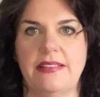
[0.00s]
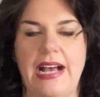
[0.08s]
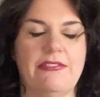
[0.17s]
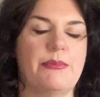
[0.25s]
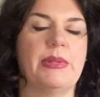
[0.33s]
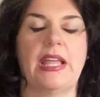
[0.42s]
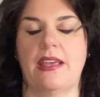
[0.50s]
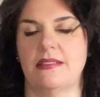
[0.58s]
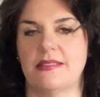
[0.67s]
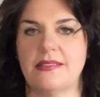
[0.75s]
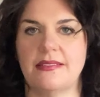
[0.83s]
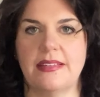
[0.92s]
have a
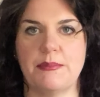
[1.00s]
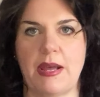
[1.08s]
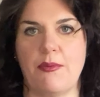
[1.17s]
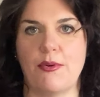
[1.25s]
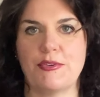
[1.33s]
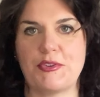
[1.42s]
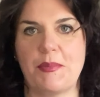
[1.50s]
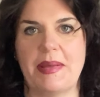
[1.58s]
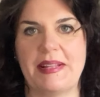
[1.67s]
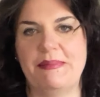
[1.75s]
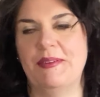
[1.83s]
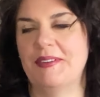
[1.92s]
place in my wardrobe
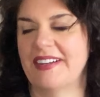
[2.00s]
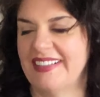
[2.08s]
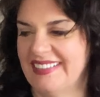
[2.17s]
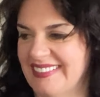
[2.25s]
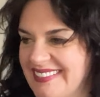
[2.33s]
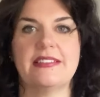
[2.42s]
anymore.